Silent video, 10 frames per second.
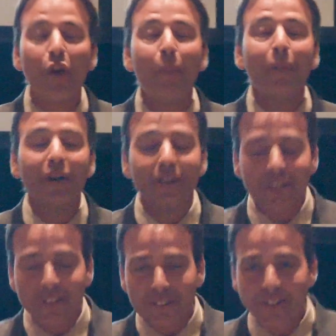The
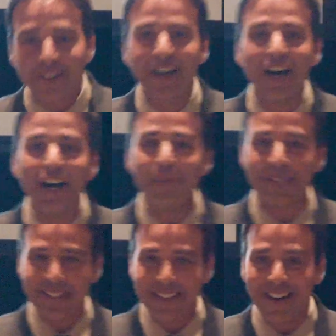political
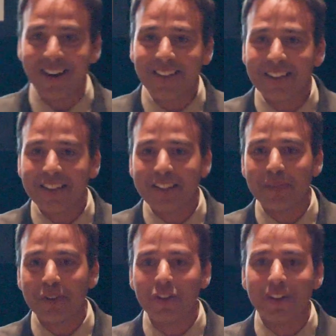climate causing
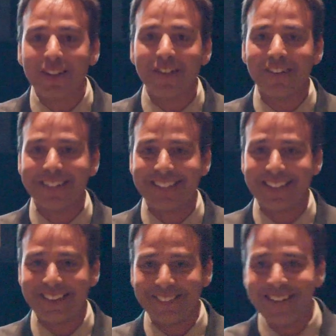some stress right
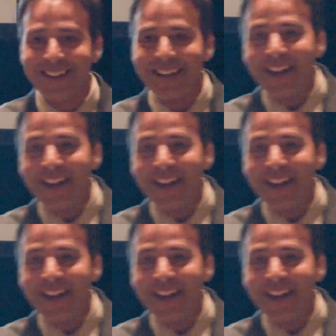now.